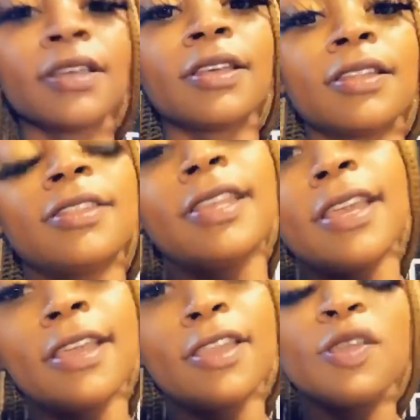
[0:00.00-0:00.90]

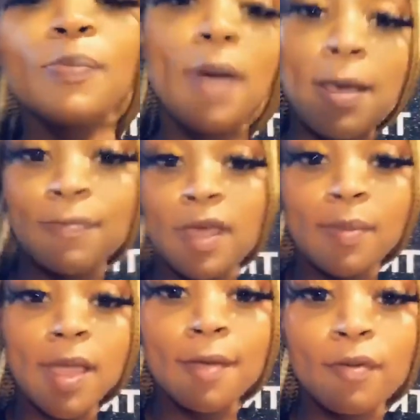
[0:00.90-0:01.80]
Then you pop that
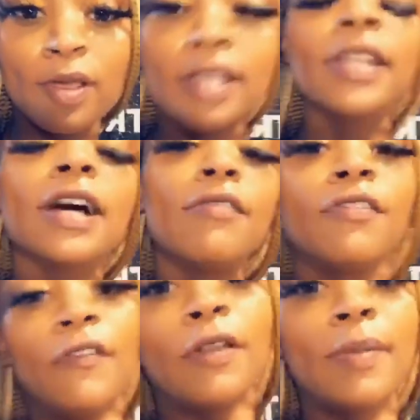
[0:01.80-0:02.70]
bad boy in the oven for
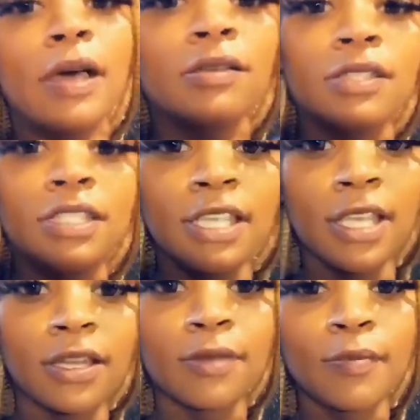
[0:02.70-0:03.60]
about
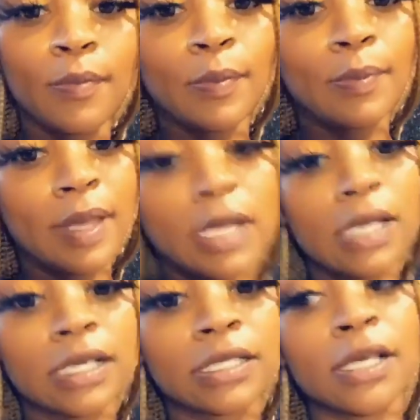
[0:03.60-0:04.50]
10 minutes.